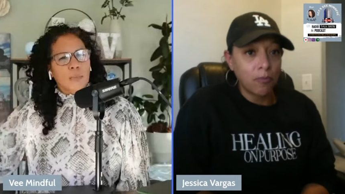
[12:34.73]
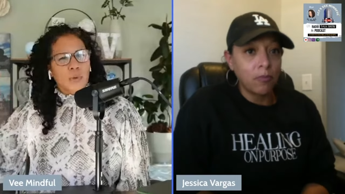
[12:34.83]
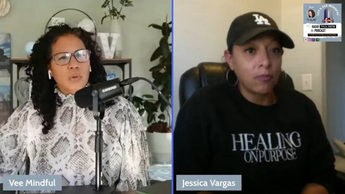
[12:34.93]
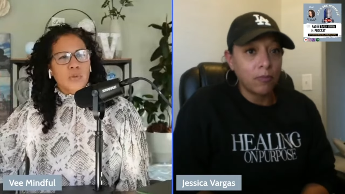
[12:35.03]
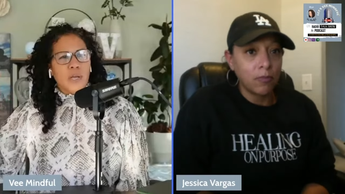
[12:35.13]

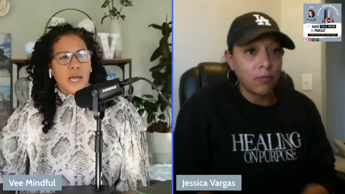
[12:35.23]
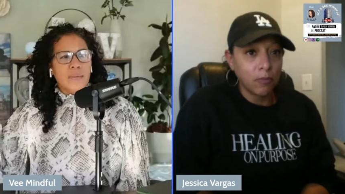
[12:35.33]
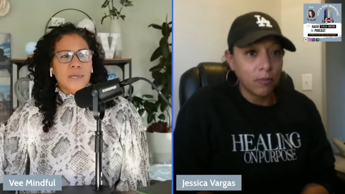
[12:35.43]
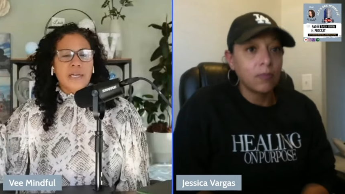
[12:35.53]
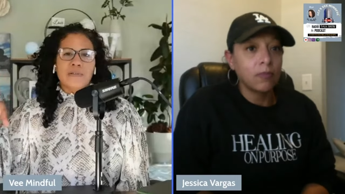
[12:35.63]
Speaker 1: mood kind of
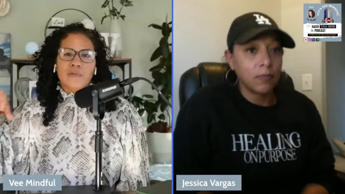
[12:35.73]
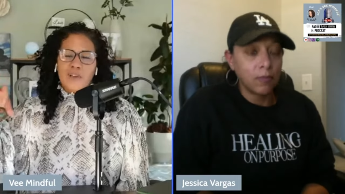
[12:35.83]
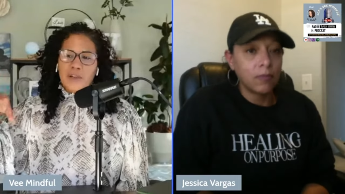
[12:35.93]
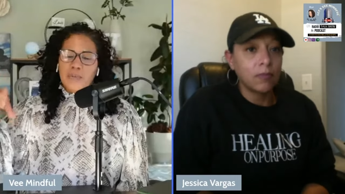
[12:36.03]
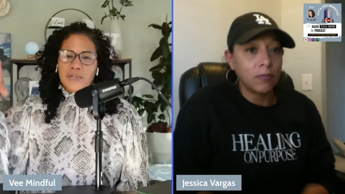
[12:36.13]
because if
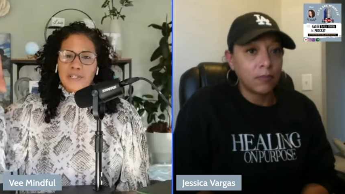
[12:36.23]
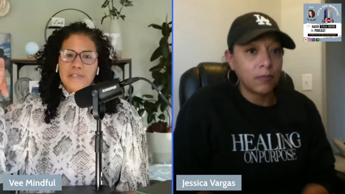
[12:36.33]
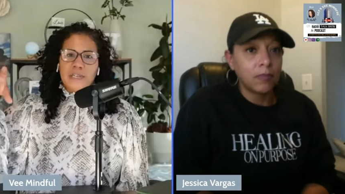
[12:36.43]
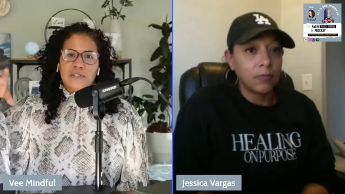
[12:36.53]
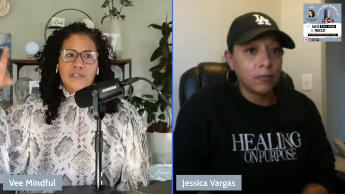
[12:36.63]
he was
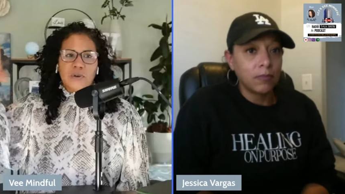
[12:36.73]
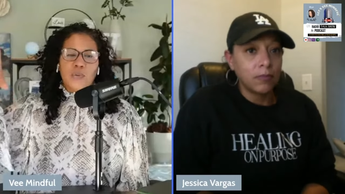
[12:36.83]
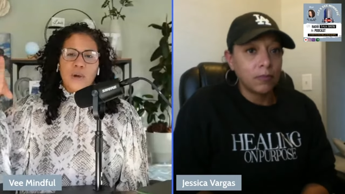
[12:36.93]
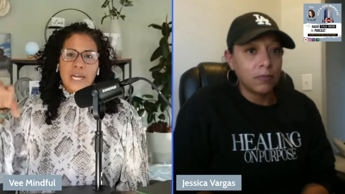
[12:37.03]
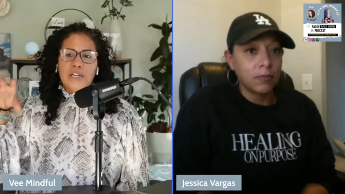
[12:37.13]
a certain
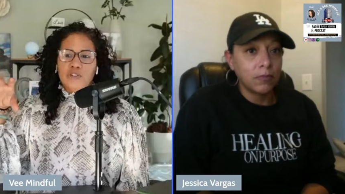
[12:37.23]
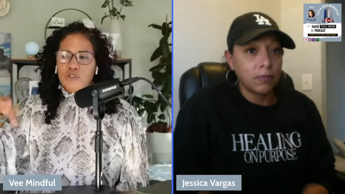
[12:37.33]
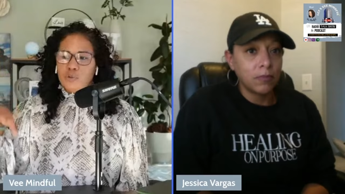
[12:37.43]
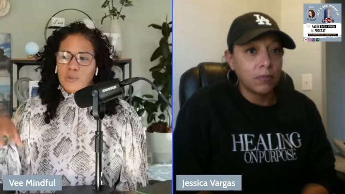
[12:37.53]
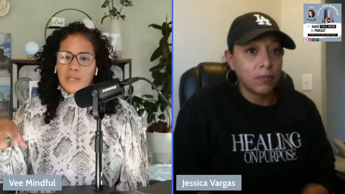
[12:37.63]
way did
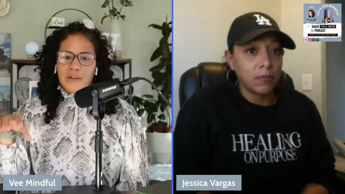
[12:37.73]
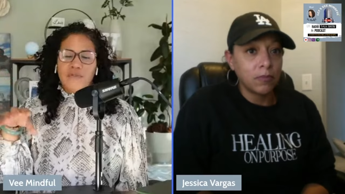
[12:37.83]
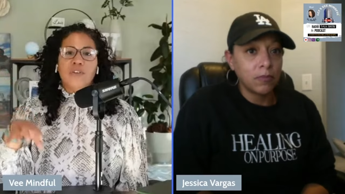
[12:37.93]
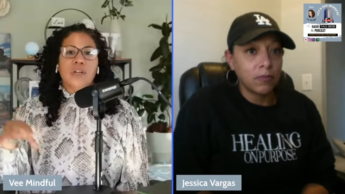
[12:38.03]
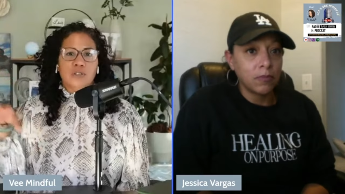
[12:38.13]
you then
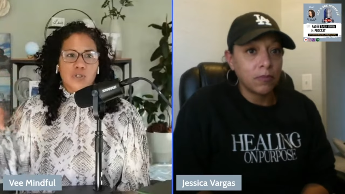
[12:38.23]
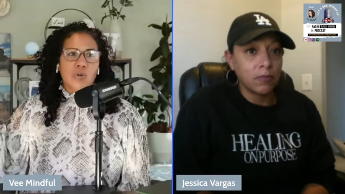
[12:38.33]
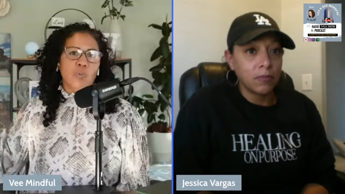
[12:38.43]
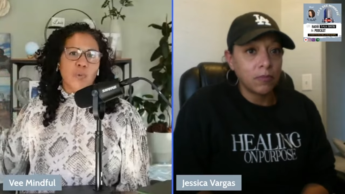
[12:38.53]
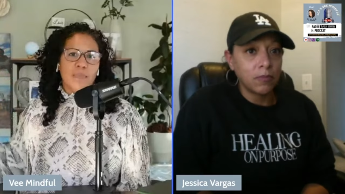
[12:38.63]
feel a
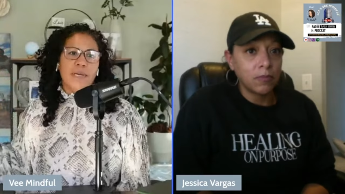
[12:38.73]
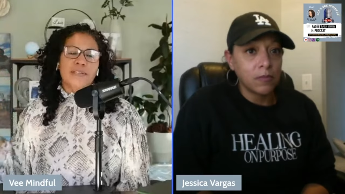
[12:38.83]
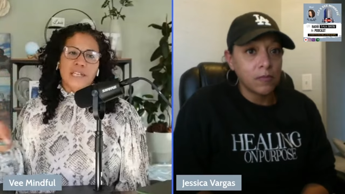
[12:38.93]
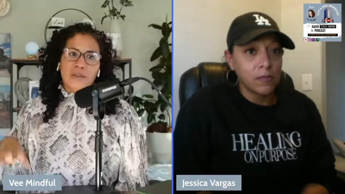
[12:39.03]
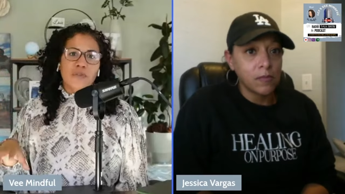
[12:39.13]
certain way because
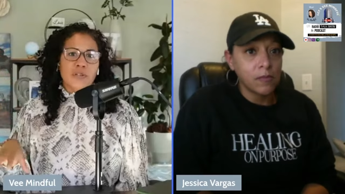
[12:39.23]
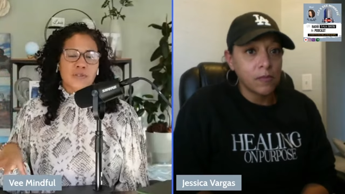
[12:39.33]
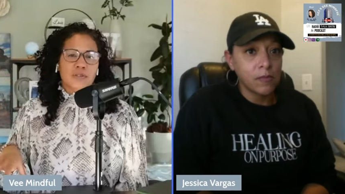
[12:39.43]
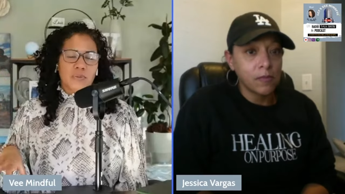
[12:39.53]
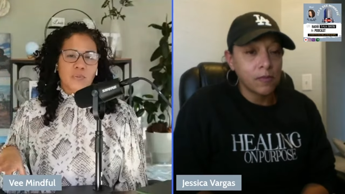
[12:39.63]
he felt a
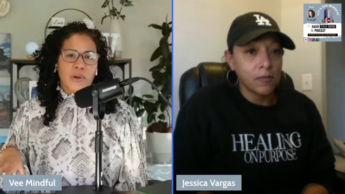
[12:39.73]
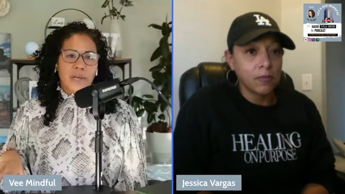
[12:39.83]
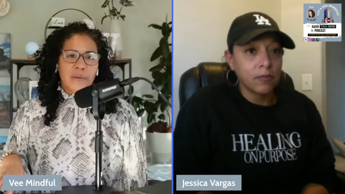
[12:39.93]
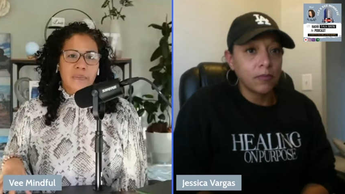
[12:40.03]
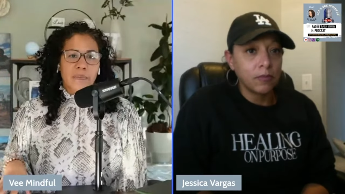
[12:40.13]
certain way
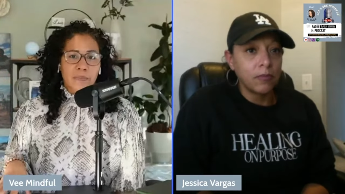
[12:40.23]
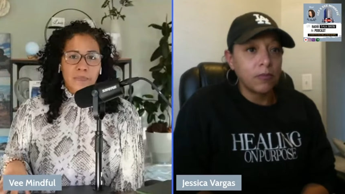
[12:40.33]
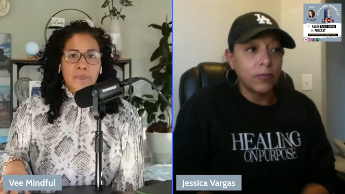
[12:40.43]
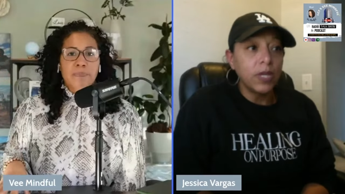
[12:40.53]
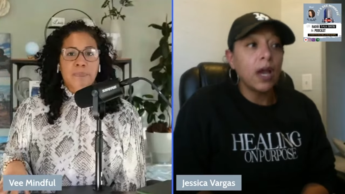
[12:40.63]

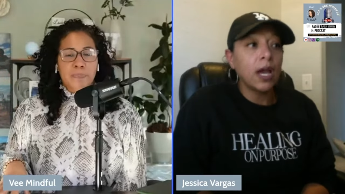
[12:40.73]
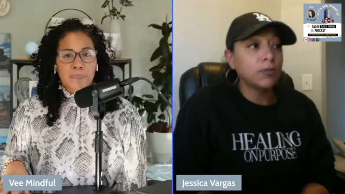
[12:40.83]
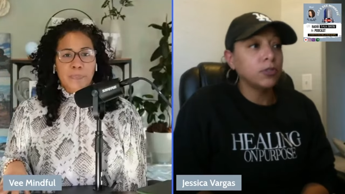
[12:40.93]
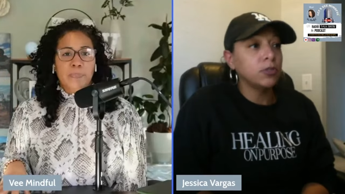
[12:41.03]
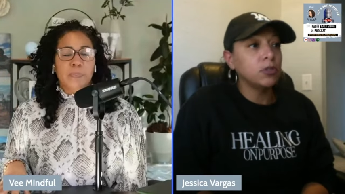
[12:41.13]
Speaker 2: yeah,
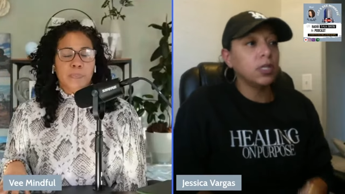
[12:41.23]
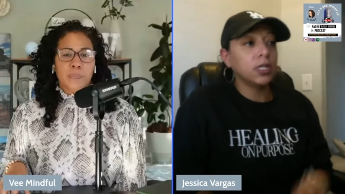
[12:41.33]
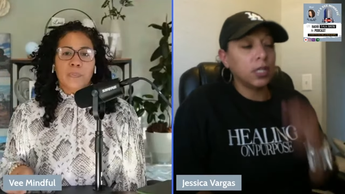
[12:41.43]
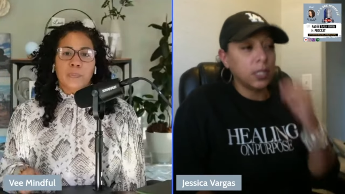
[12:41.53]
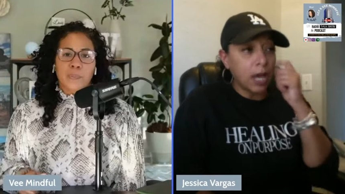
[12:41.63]
absolutely. And
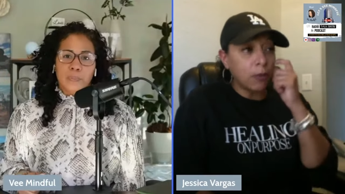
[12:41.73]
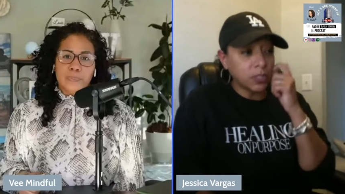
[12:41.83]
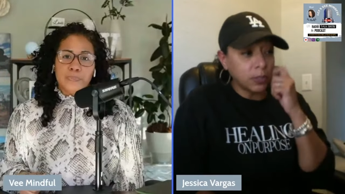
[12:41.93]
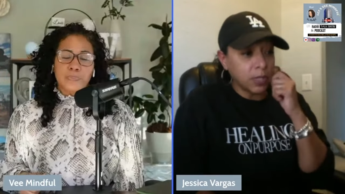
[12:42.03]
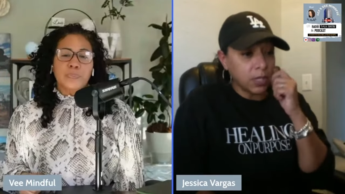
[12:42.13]
and that was
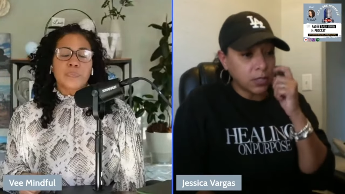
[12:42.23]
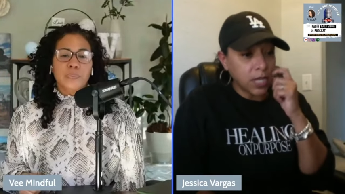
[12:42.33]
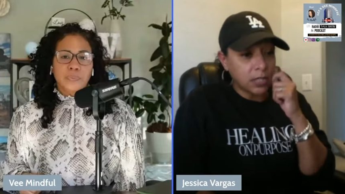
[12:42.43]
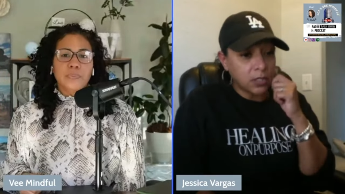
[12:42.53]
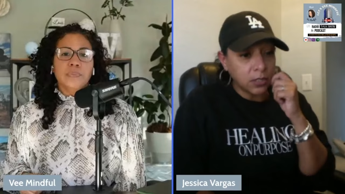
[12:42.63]
something else I had
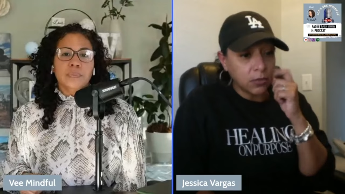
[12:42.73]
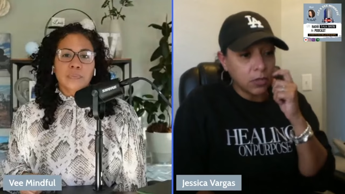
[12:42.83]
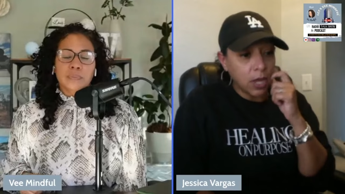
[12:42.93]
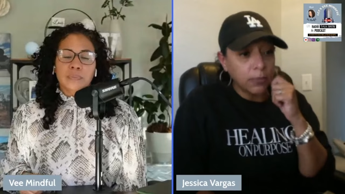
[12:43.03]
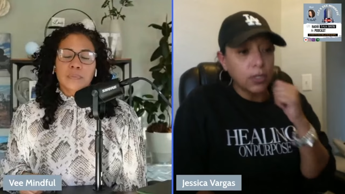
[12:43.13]
to I'm
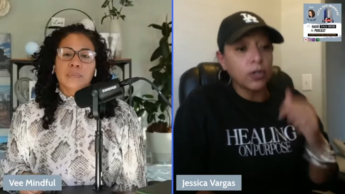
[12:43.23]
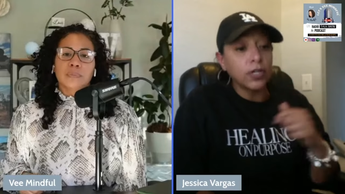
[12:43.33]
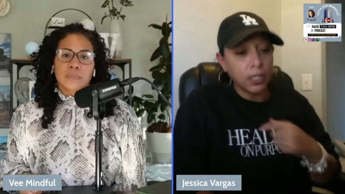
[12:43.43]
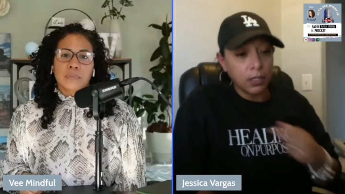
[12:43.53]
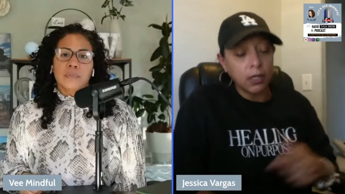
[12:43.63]

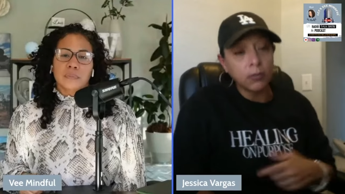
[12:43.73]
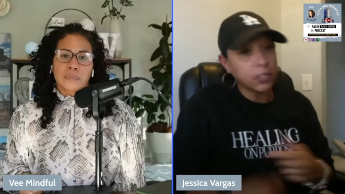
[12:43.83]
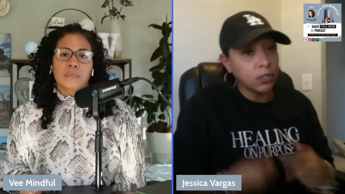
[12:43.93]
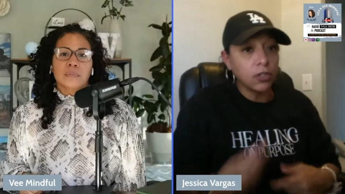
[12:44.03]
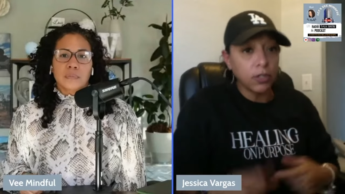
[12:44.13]
learning, I'm still
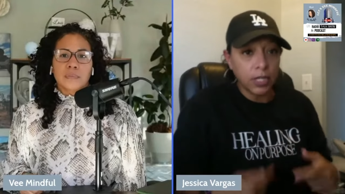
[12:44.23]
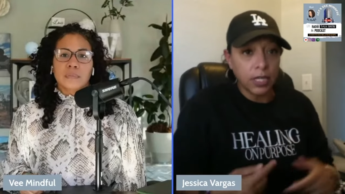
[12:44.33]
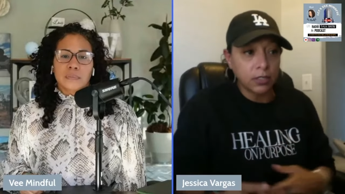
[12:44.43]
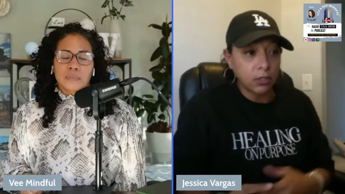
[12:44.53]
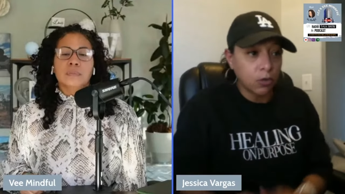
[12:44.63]
learning as a
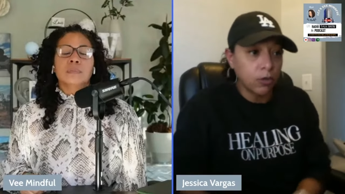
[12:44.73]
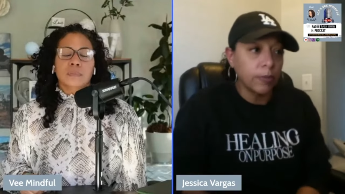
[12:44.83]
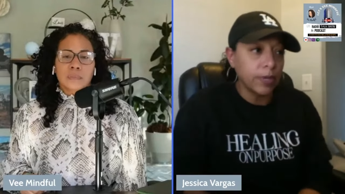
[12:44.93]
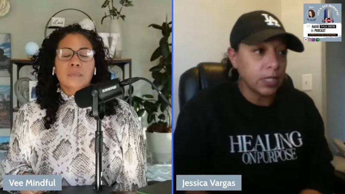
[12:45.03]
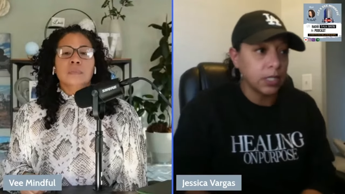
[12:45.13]

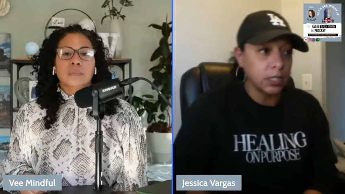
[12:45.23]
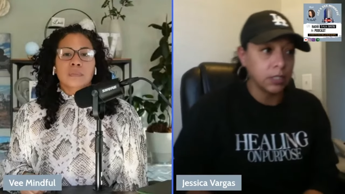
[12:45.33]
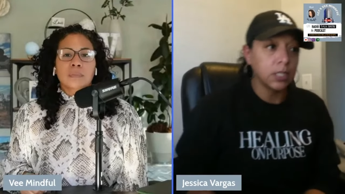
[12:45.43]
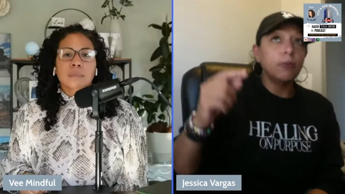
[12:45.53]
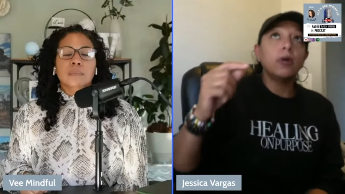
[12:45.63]
codependent is
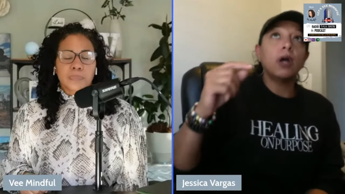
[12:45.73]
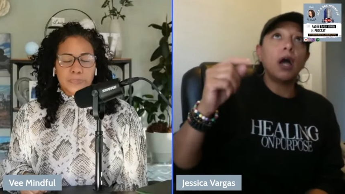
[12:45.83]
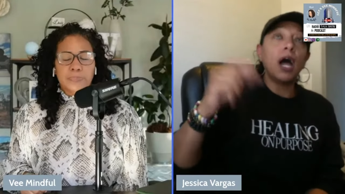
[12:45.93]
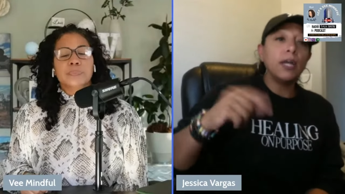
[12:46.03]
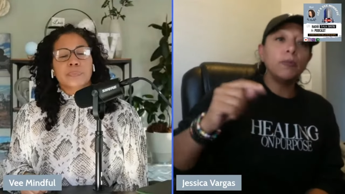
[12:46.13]

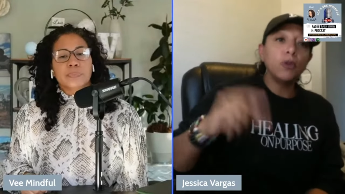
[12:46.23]
I'm no